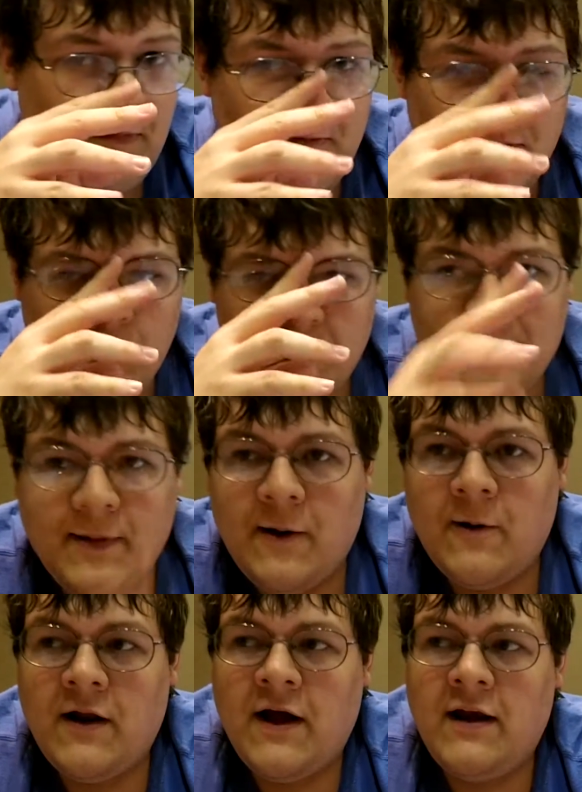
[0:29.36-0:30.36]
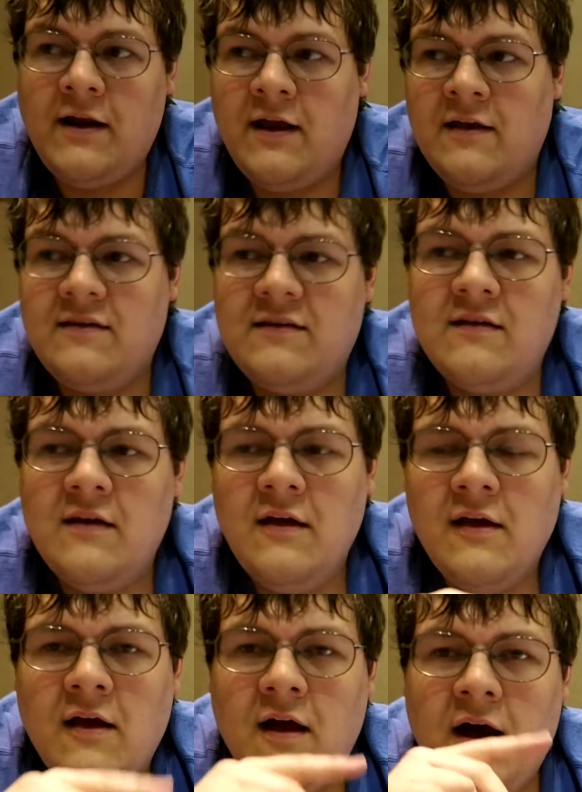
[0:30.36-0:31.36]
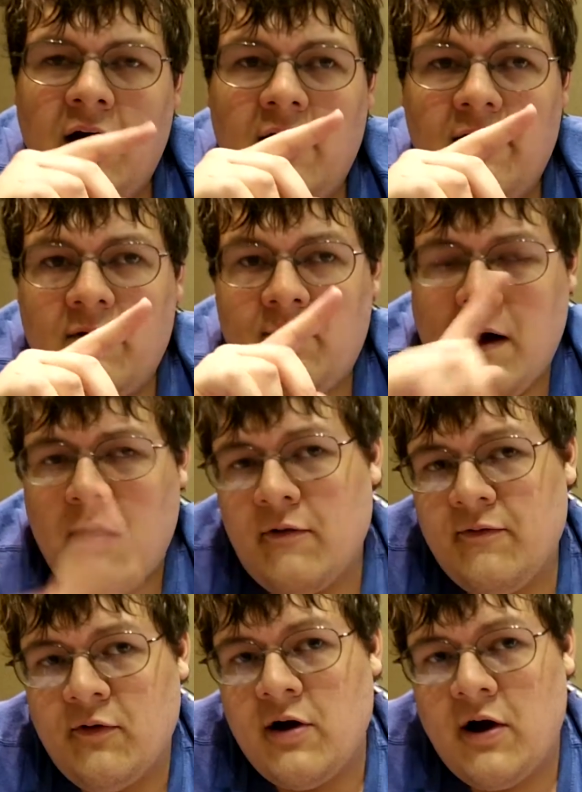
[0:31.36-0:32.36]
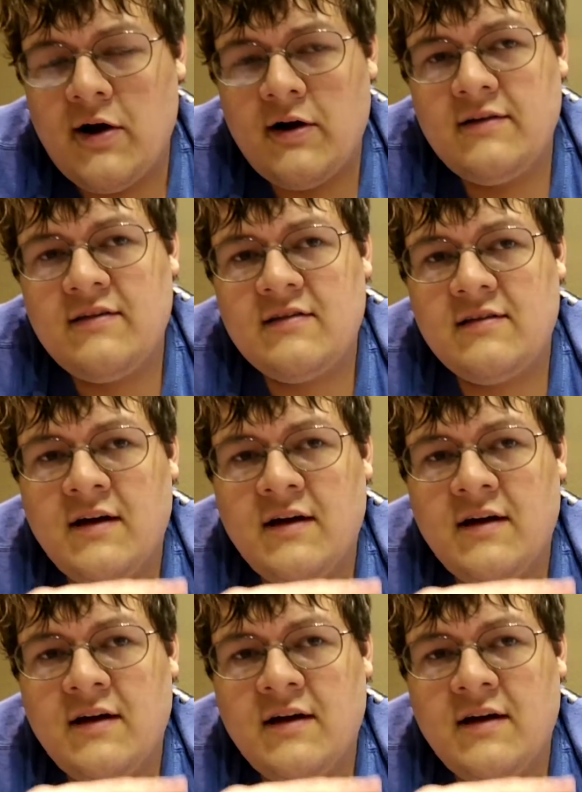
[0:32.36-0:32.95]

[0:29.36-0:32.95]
for what the Power Nine is, they're powerful cards.